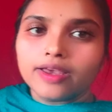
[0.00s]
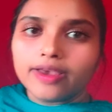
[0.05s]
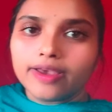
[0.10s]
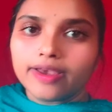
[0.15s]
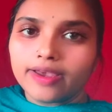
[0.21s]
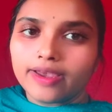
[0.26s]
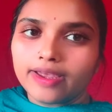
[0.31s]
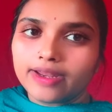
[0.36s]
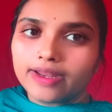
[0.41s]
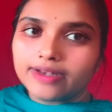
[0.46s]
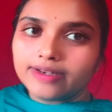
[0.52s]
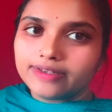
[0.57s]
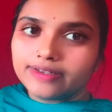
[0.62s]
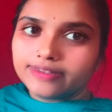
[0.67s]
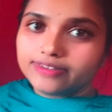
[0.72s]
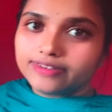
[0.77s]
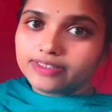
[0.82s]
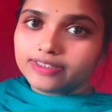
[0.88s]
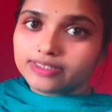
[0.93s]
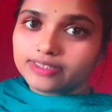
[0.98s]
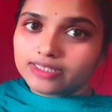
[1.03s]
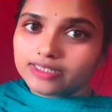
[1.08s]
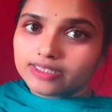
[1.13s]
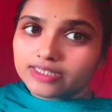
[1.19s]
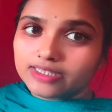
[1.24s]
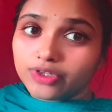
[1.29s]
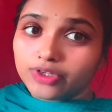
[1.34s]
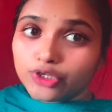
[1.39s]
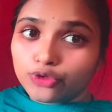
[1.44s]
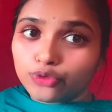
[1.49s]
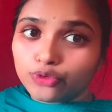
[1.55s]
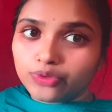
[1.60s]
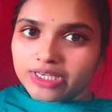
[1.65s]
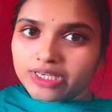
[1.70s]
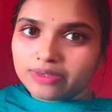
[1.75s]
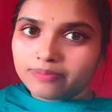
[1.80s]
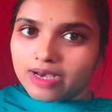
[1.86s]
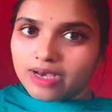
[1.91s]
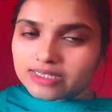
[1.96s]
And this is a winnowing
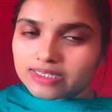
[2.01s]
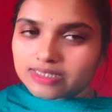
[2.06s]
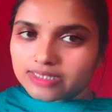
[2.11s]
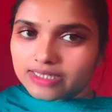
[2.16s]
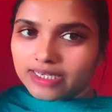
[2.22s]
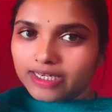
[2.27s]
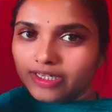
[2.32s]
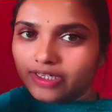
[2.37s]
basket.